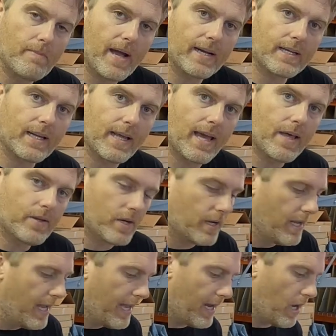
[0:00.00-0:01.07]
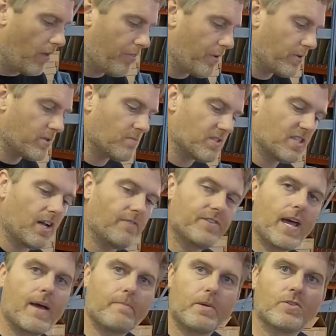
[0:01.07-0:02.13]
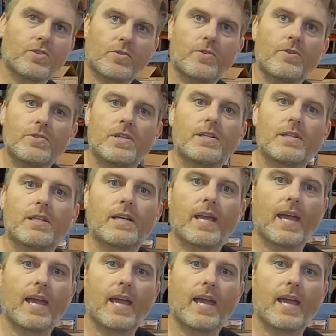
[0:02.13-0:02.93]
it back together, and I'll throw some self-tapping screws into the